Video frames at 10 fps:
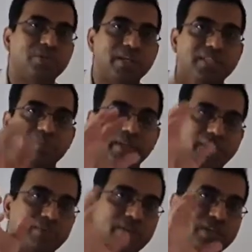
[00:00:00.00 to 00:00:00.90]
So that's something,
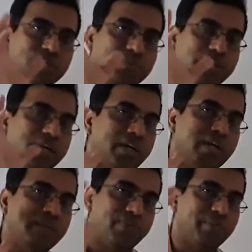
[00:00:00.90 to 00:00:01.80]
again, one has to be
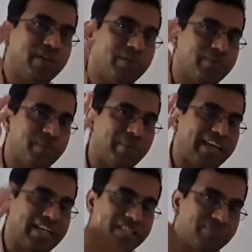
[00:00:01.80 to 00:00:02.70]
familiar with the
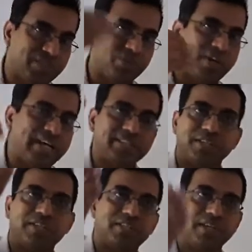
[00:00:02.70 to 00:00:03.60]
mechanism, which is why I
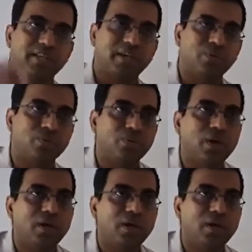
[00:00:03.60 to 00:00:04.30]
suggested that you